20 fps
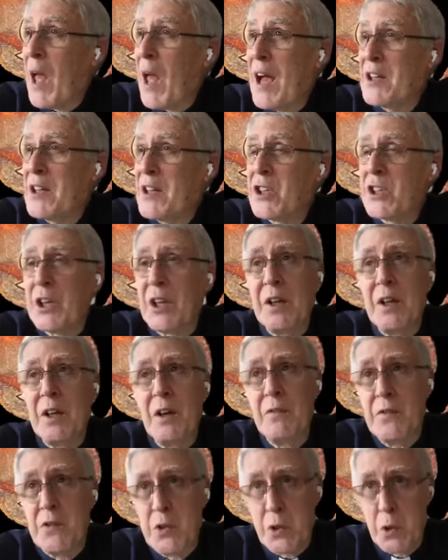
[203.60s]
actually
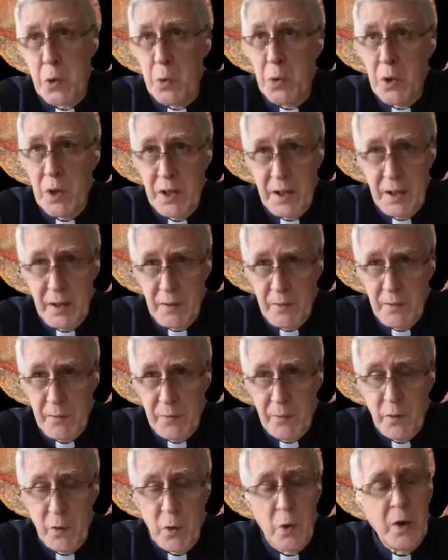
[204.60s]
of joy
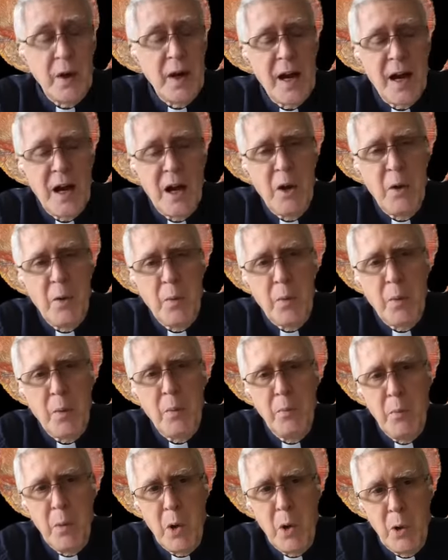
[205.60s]
for how
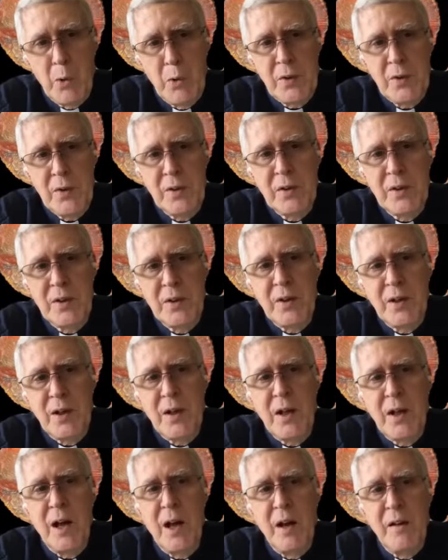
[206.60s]
most
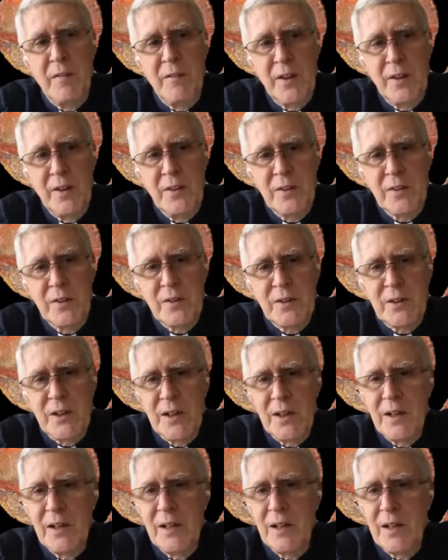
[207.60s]
of us
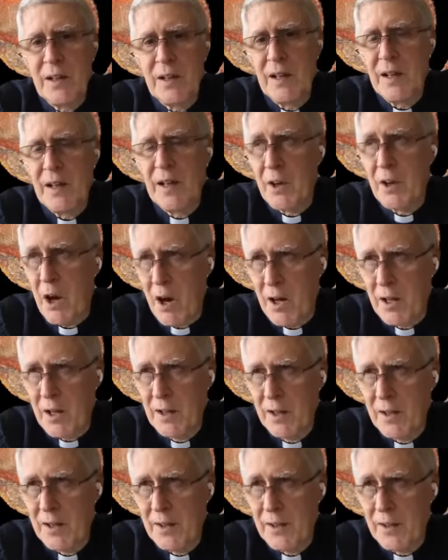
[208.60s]
in
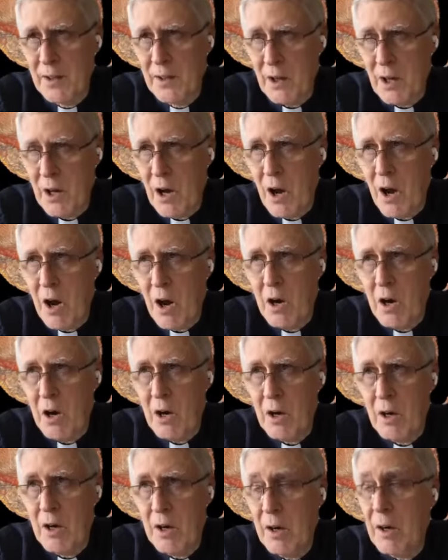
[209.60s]
Auckland
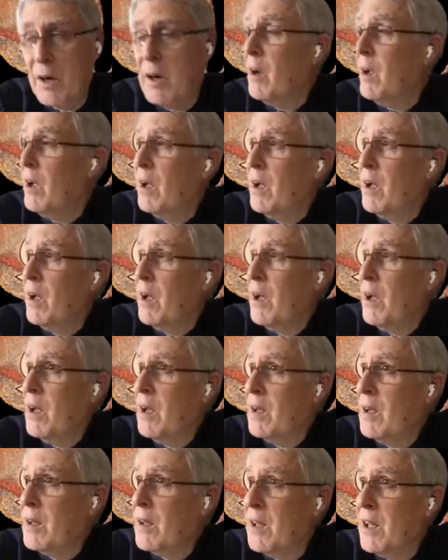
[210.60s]
are
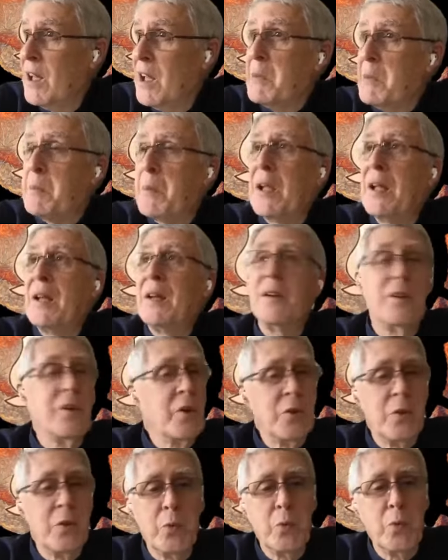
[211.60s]
keeping
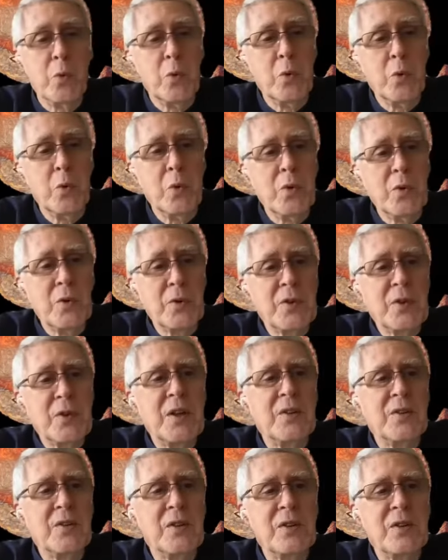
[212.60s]
to the rules
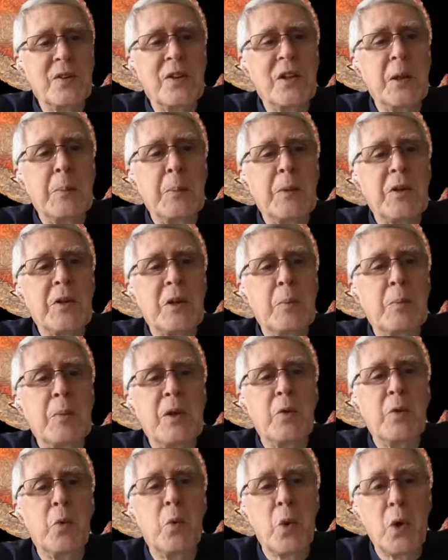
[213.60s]
because it seems to
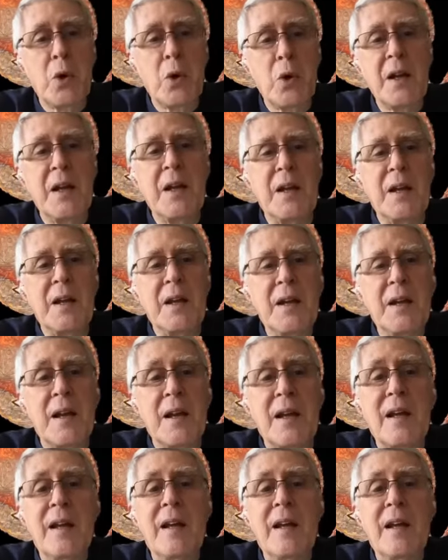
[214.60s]
be working